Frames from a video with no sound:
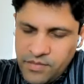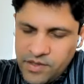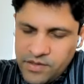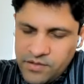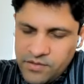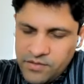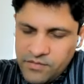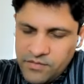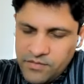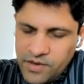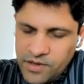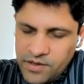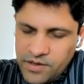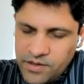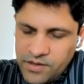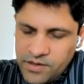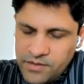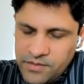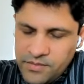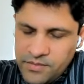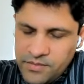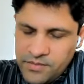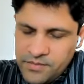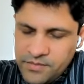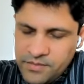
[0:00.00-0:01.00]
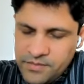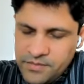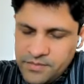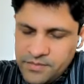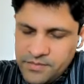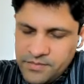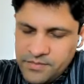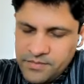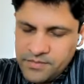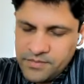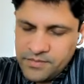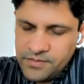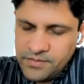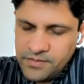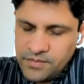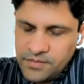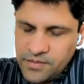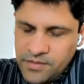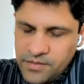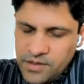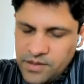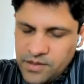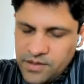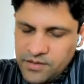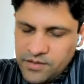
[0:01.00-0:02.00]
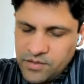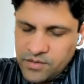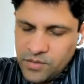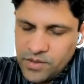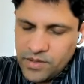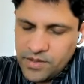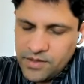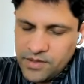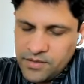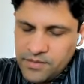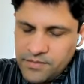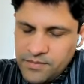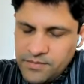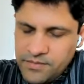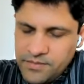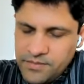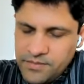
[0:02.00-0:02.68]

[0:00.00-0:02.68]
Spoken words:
Best of luck. Doesn't work.